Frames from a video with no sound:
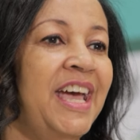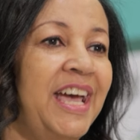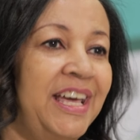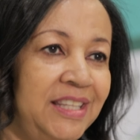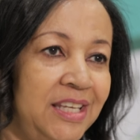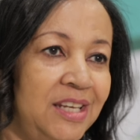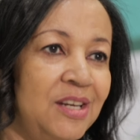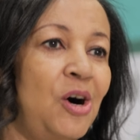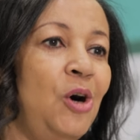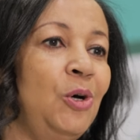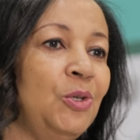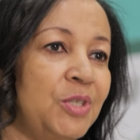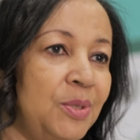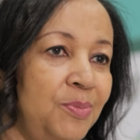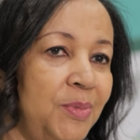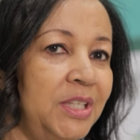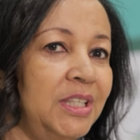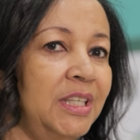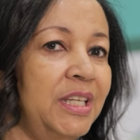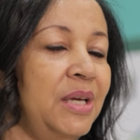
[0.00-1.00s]
And then
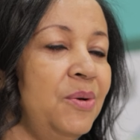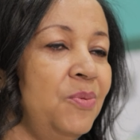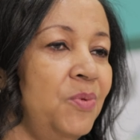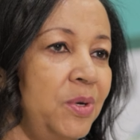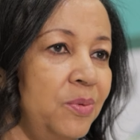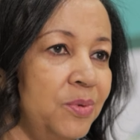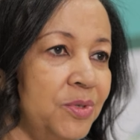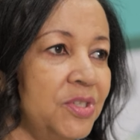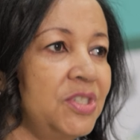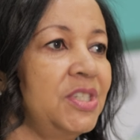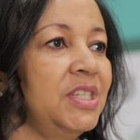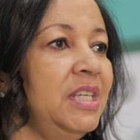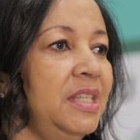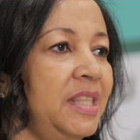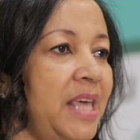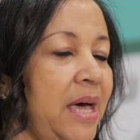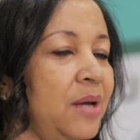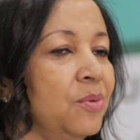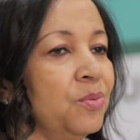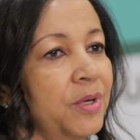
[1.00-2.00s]
ultimately, we will see
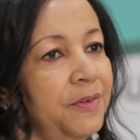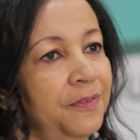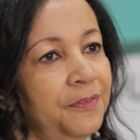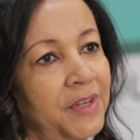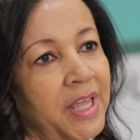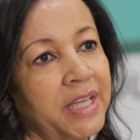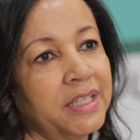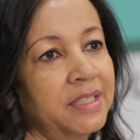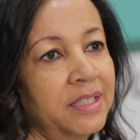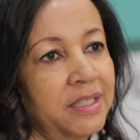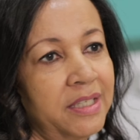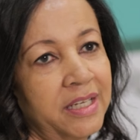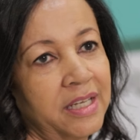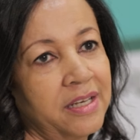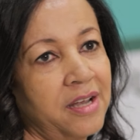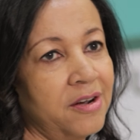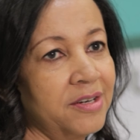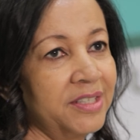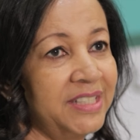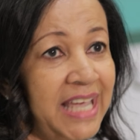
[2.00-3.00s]
that reflected
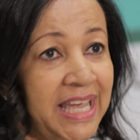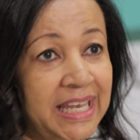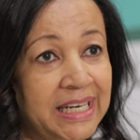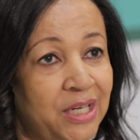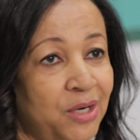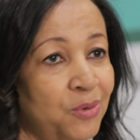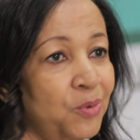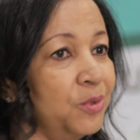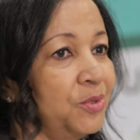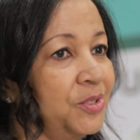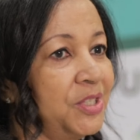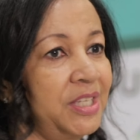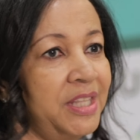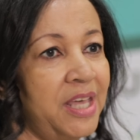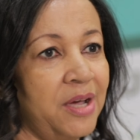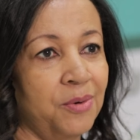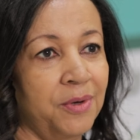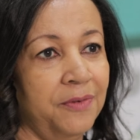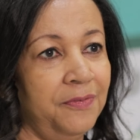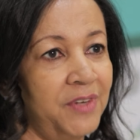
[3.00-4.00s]
in our data. We'll see
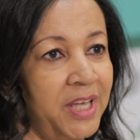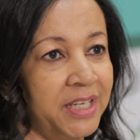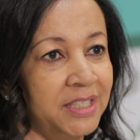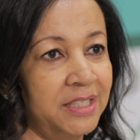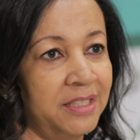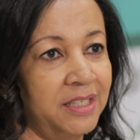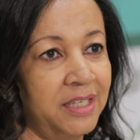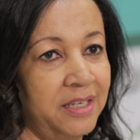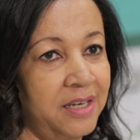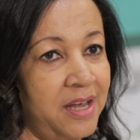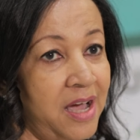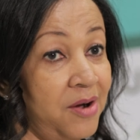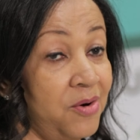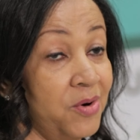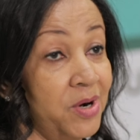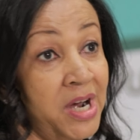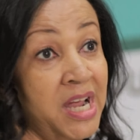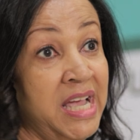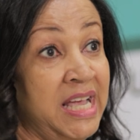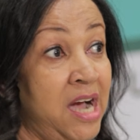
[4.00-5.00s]
that reflected in
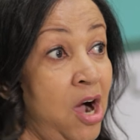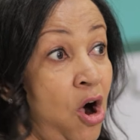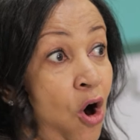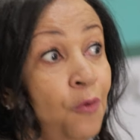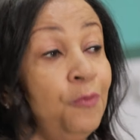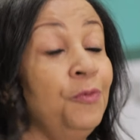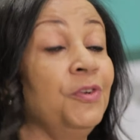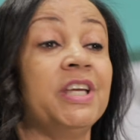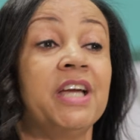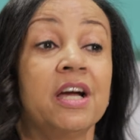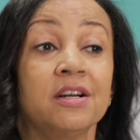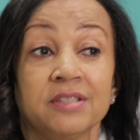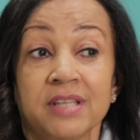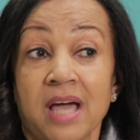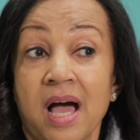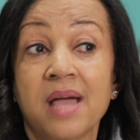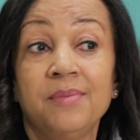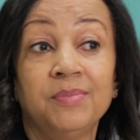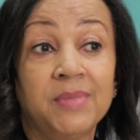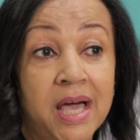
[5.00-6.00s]
our, hopefully, our
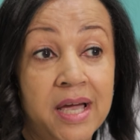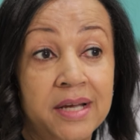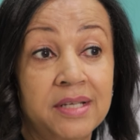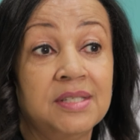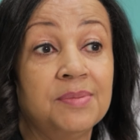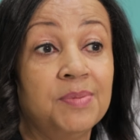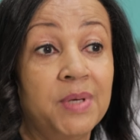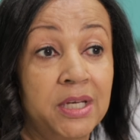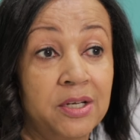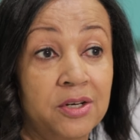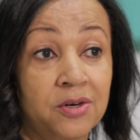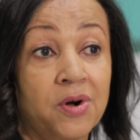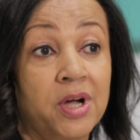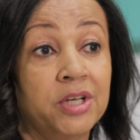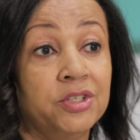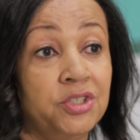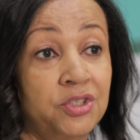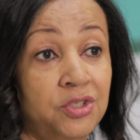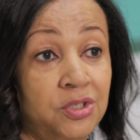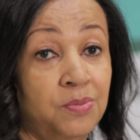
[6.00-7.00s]
timelines being
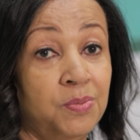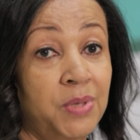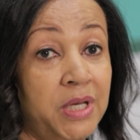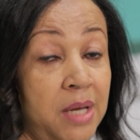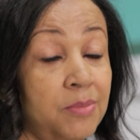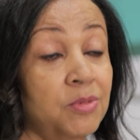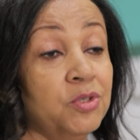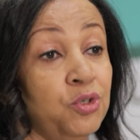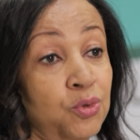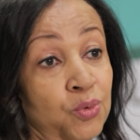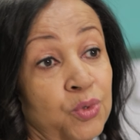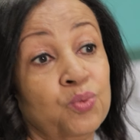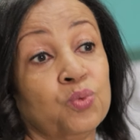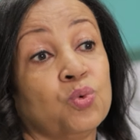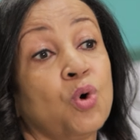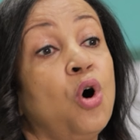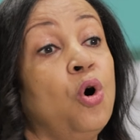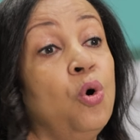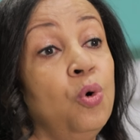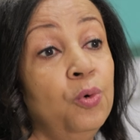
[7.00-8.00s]
crunched to be able to
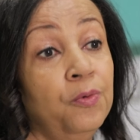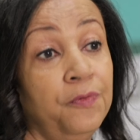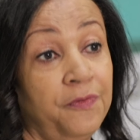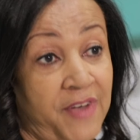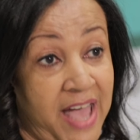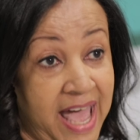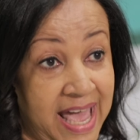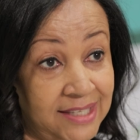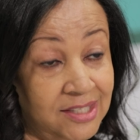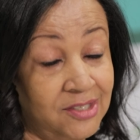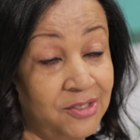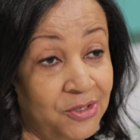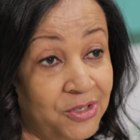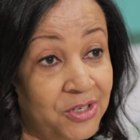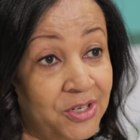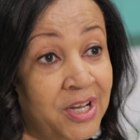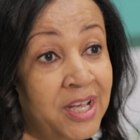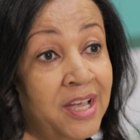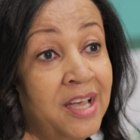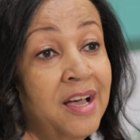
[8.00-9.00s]
enroll
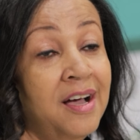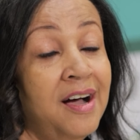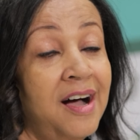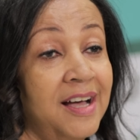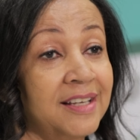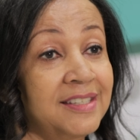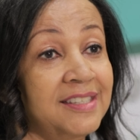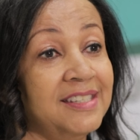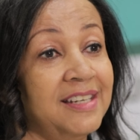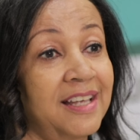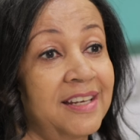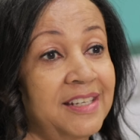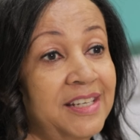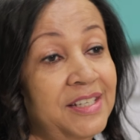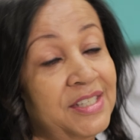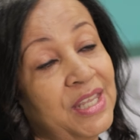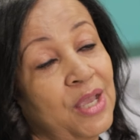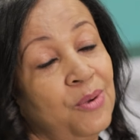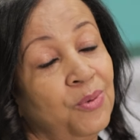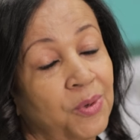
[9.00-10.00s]
faster on
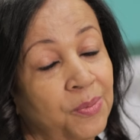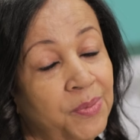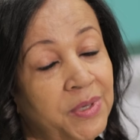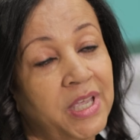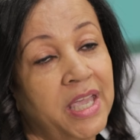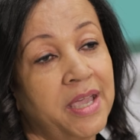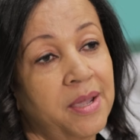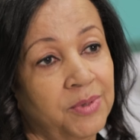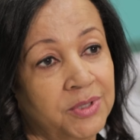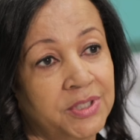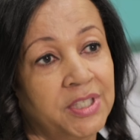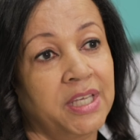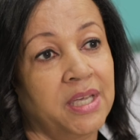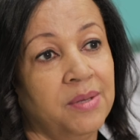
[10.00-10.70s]
studies. And we'll be able to